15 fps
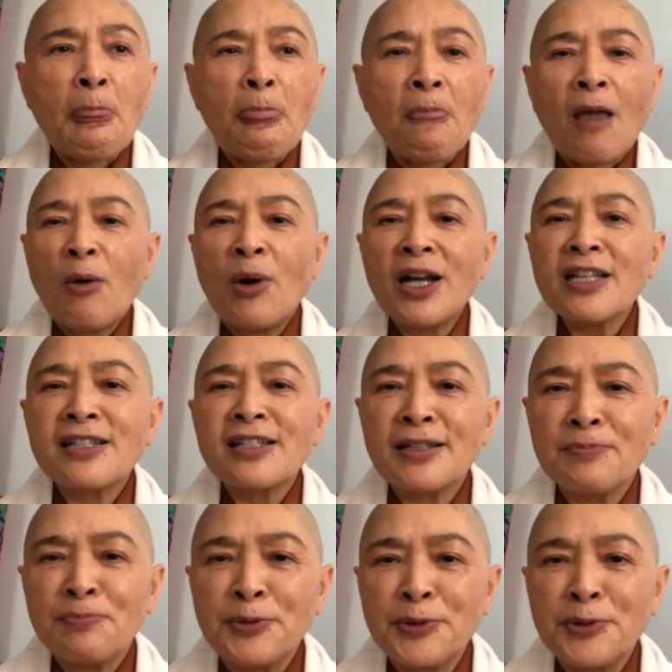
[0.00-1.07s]
what is the
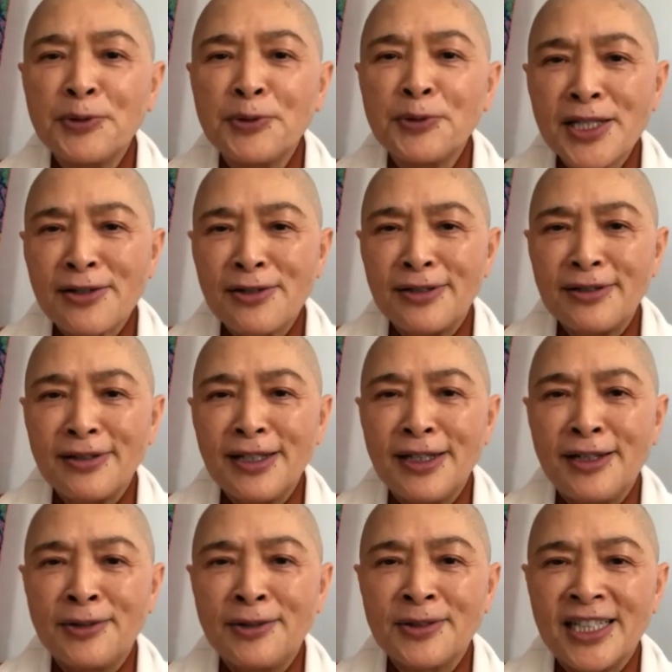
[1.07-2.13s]
Buddhist
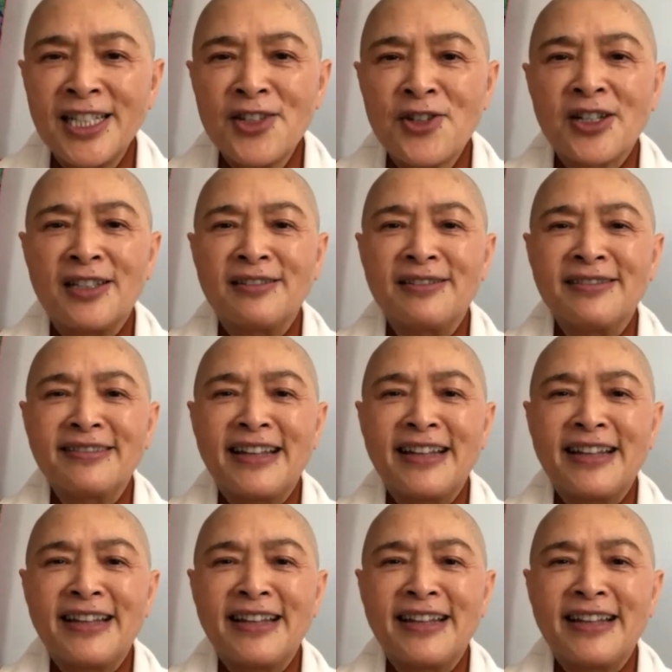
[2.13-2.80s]
teaching?